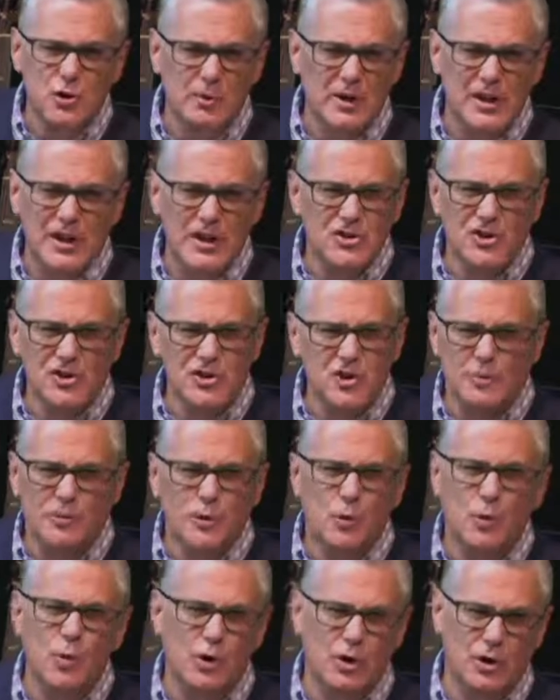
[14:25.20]
relationship in
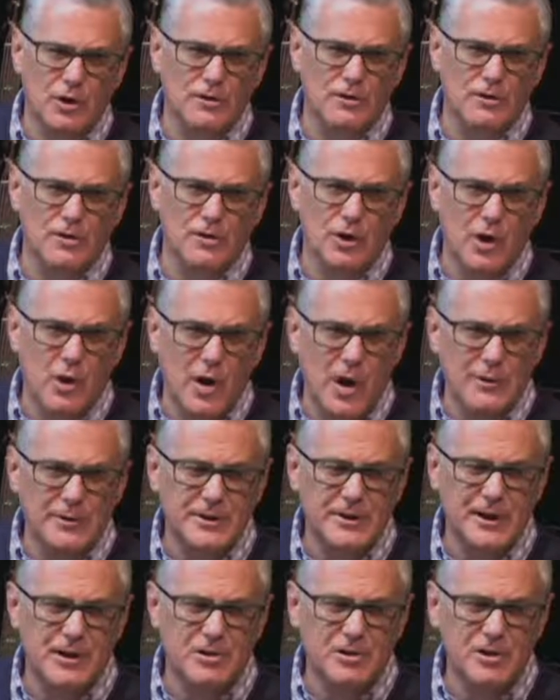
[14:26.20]
the world,
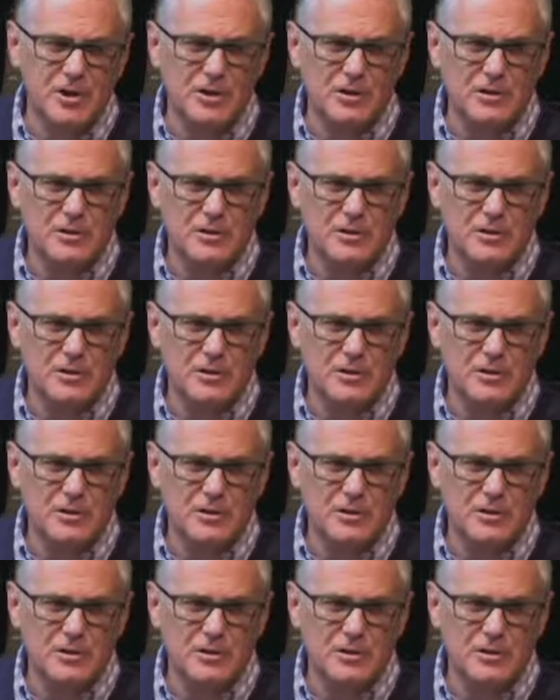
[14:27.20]
cohabitation.